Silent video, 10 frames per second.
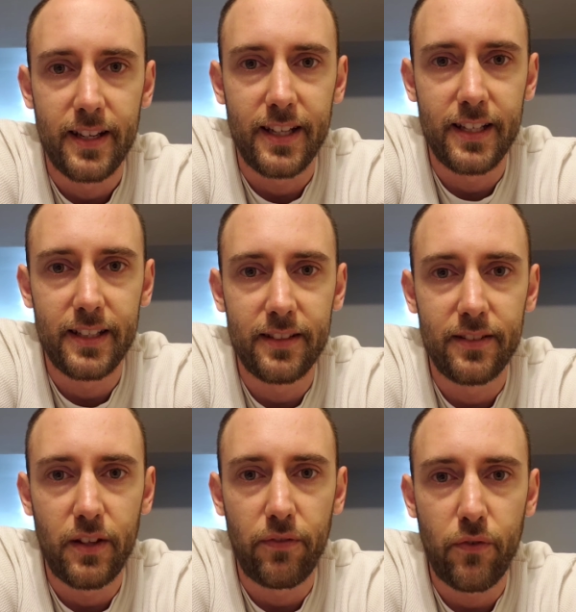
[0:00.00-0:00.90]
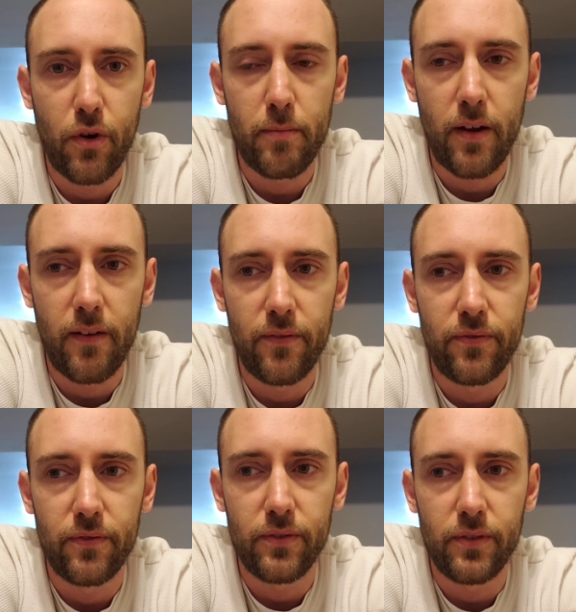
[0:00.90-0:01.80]
in the form of
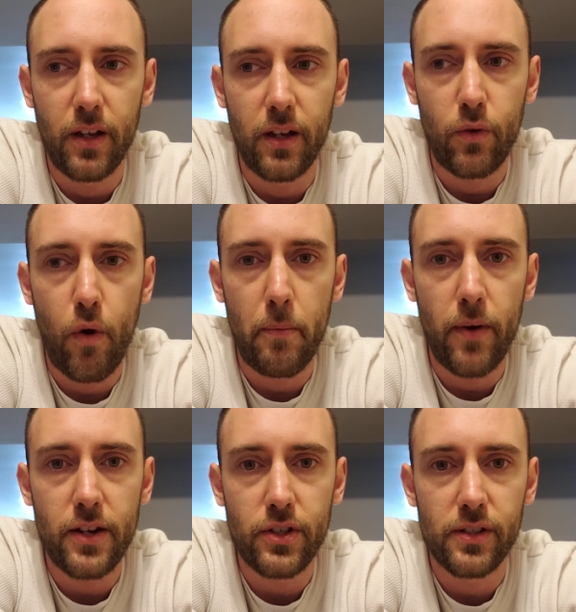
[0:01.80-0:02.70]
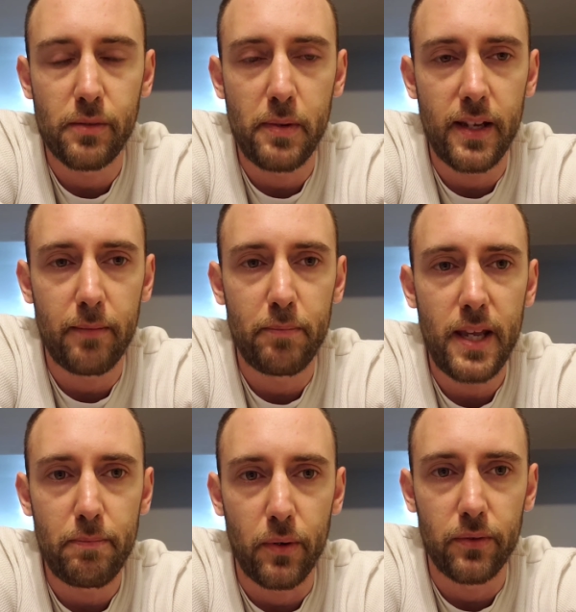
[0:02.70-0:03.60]
uh, corporations being
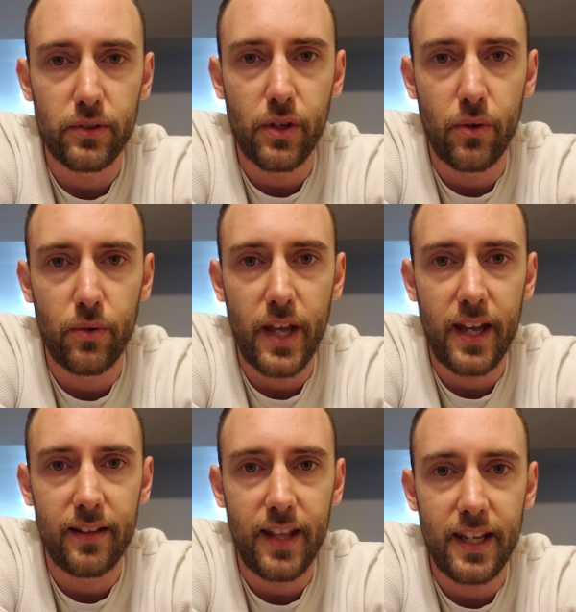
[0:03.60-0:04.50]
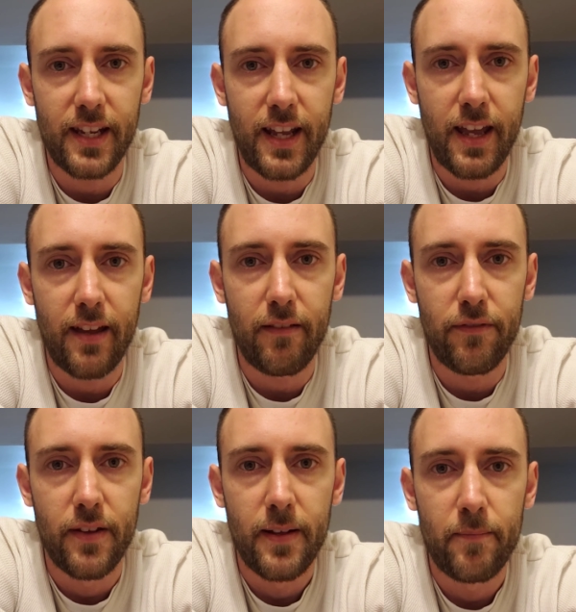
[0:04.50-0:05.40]
people so that they can
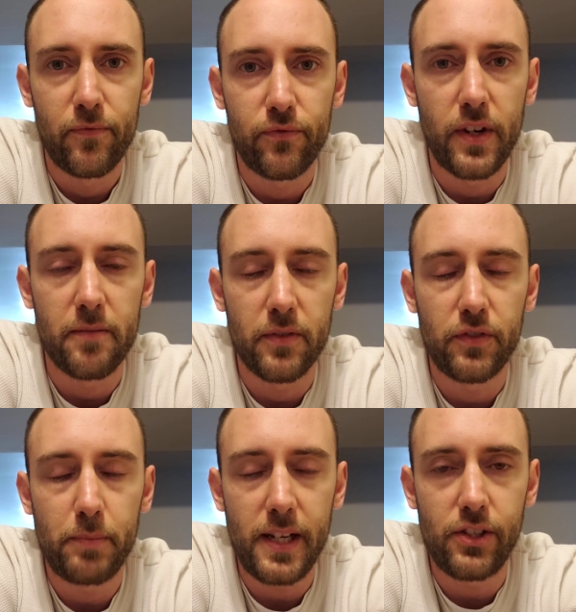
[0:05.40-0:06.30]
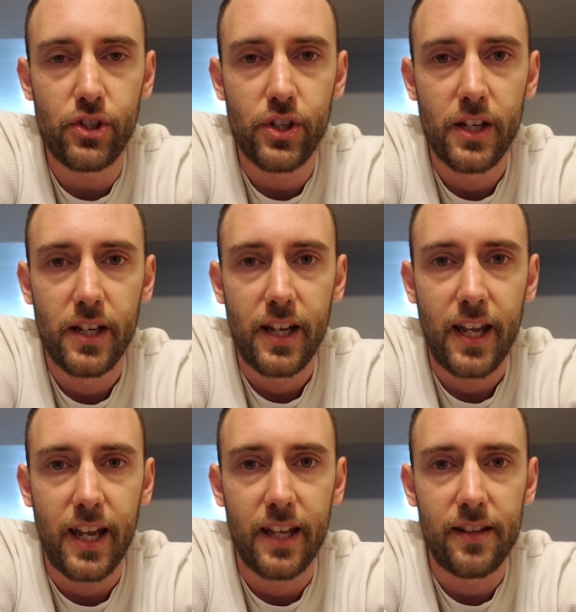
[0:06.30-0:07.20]
have freedom of speech
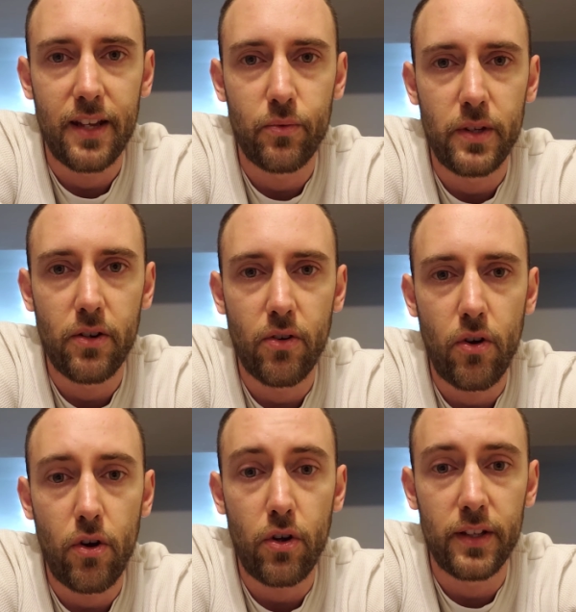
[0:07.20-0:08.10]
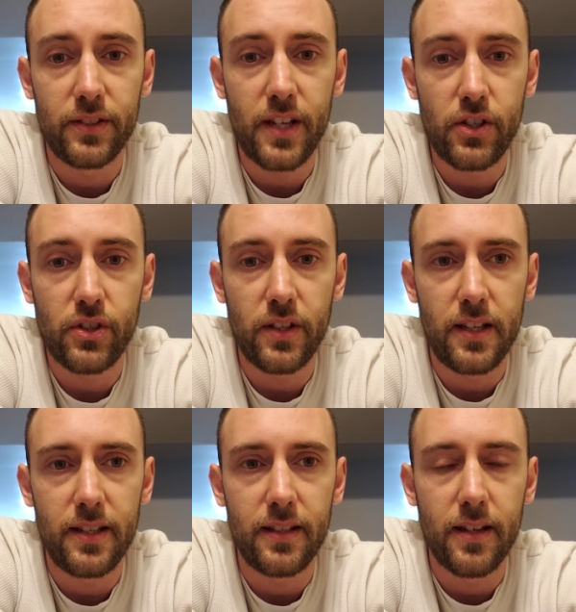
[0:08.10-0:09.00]
and that we are all
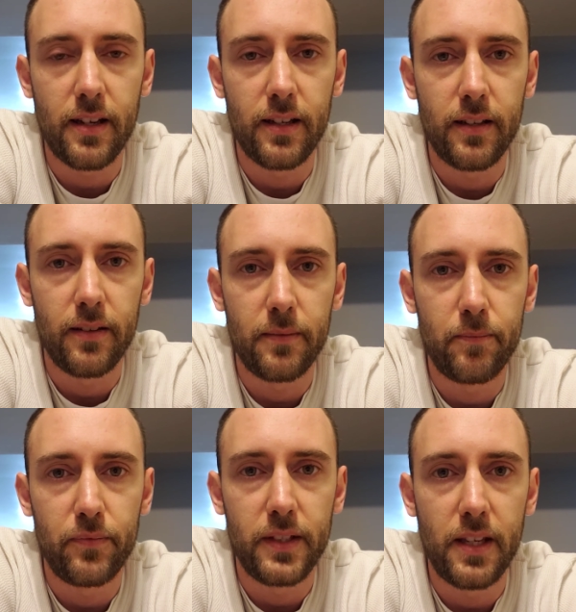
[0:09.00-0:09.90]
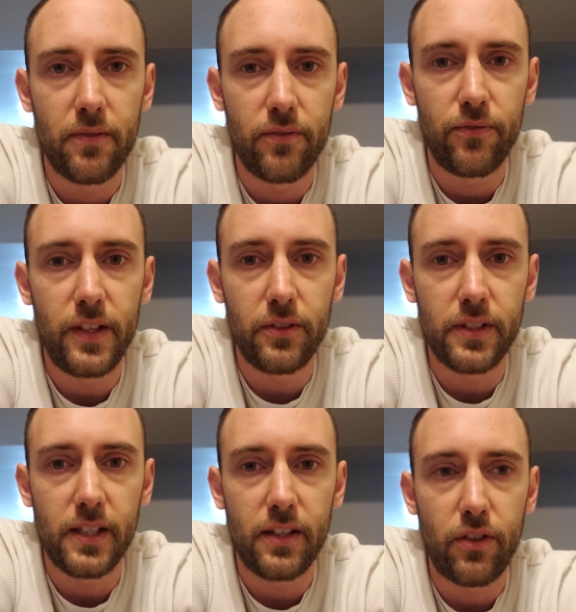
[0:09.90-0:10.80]
essentially uh, given
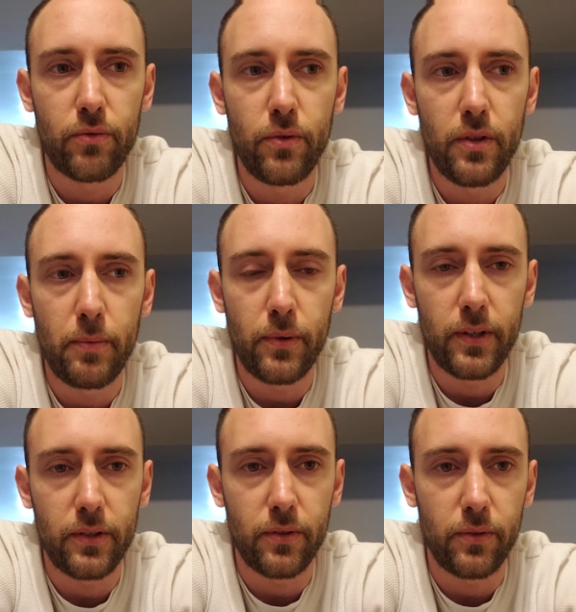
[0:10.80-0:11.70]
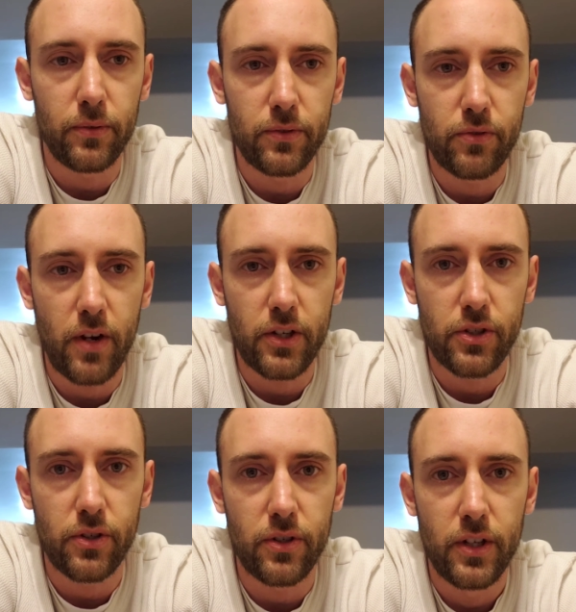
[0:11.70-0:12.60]
fealty through the political
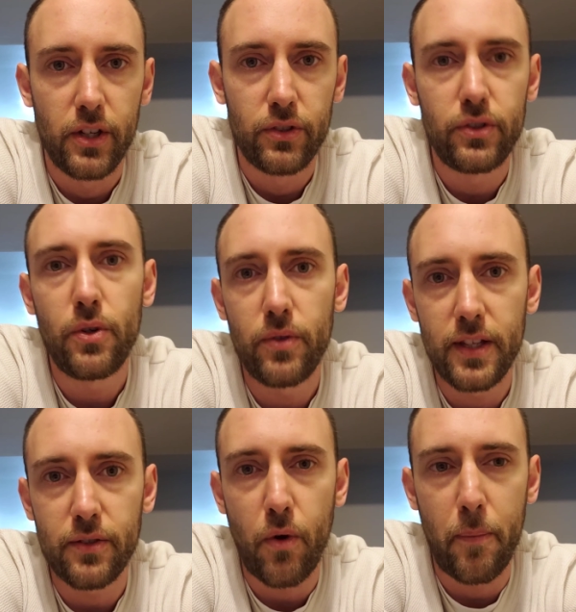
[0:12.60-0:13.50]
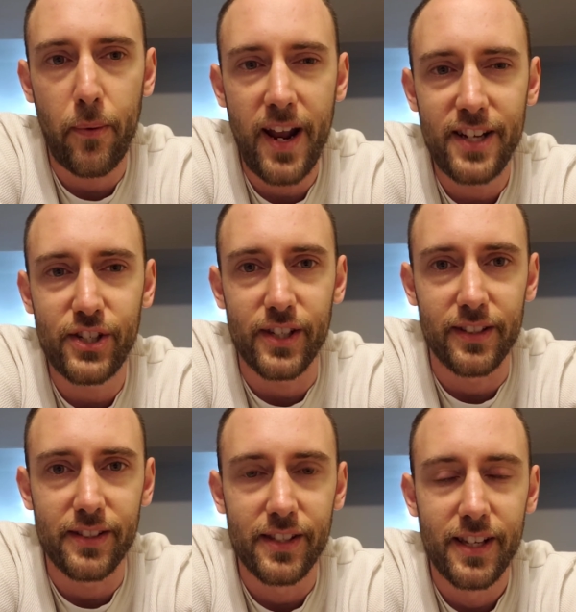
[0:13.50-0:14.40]
structure to these
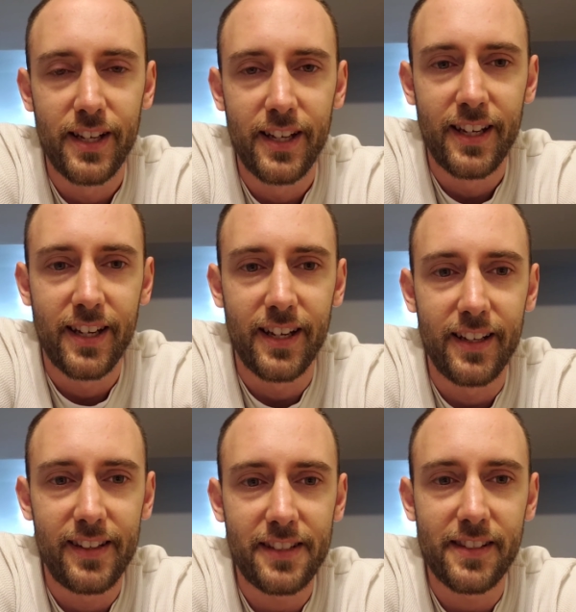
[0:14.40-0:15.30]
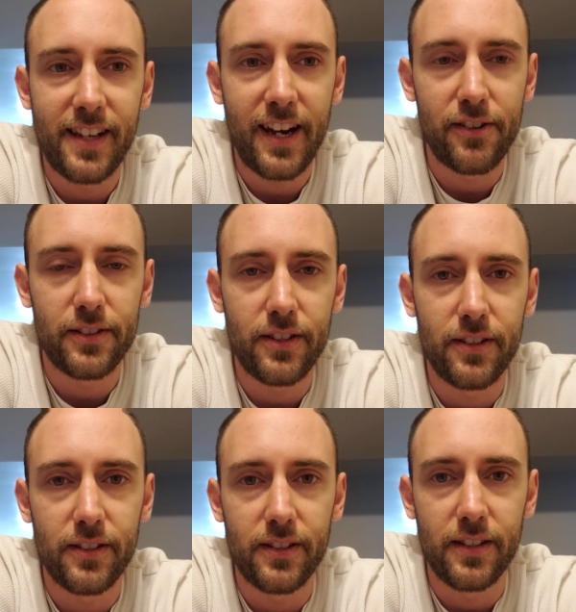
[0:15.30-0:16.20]
corporations. Uh, that's inherent to
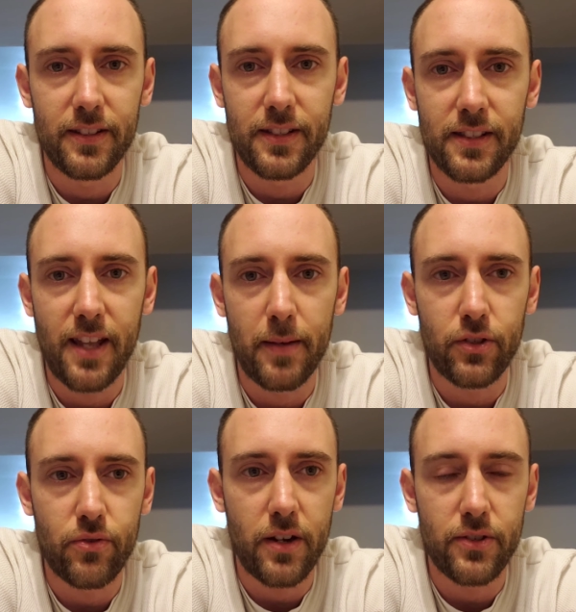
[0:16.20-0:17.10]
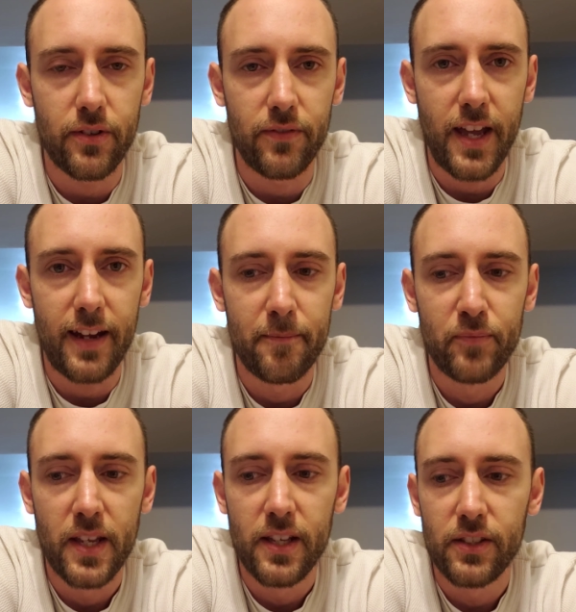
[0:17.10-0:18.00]
the, to the systemic structure of that.
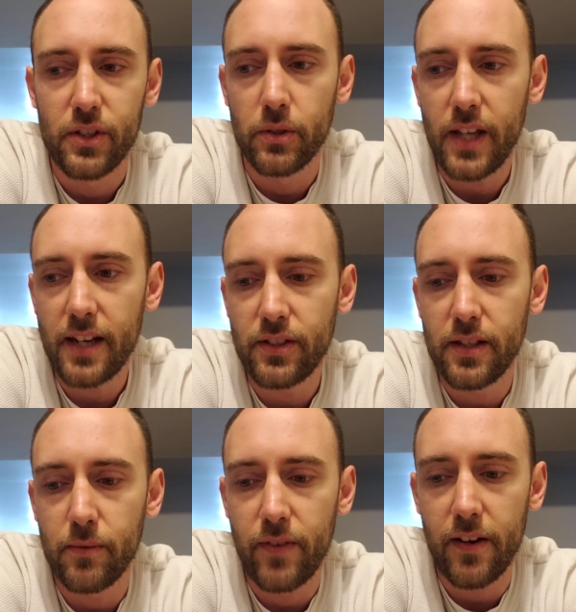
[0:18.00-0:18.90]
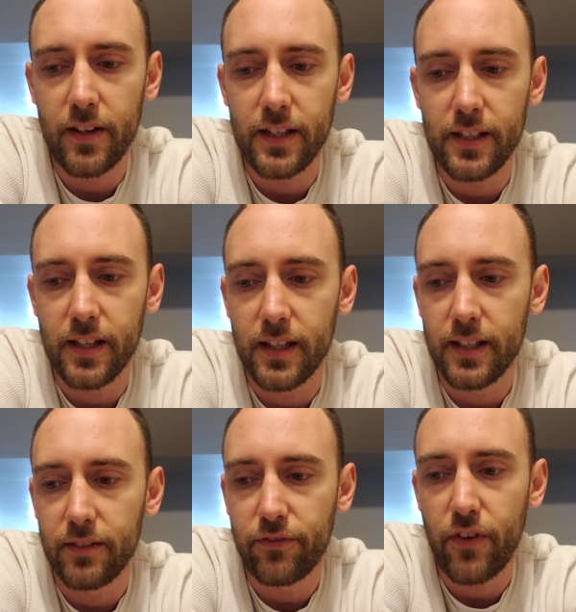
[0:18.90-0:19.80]
So it's actually a very
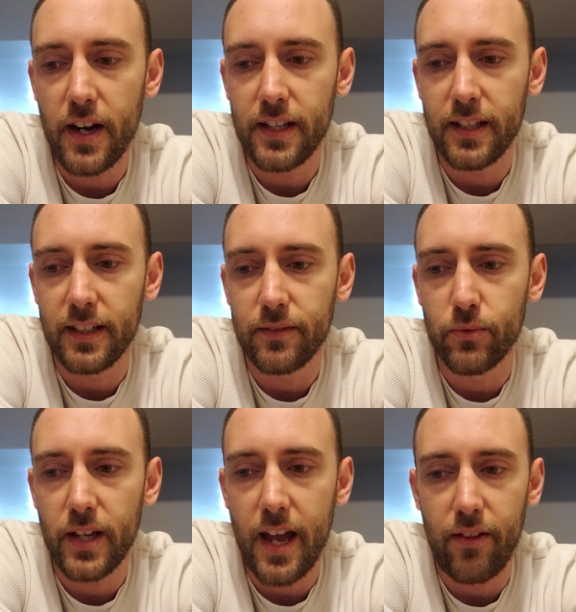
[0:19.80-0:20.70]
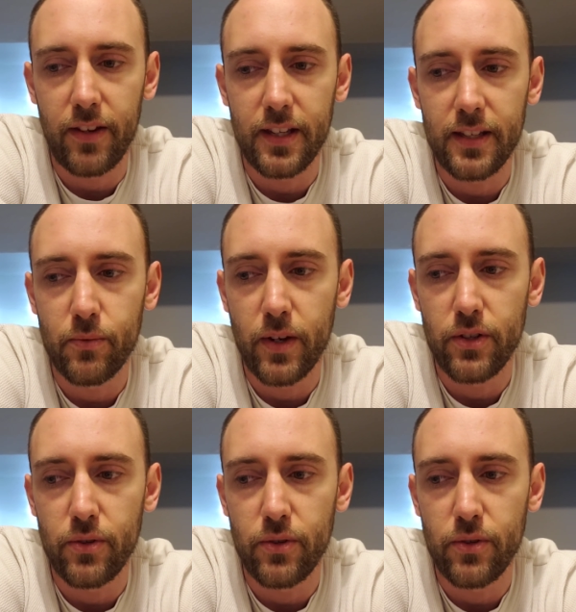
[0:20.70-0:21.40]
uh, frightening reality when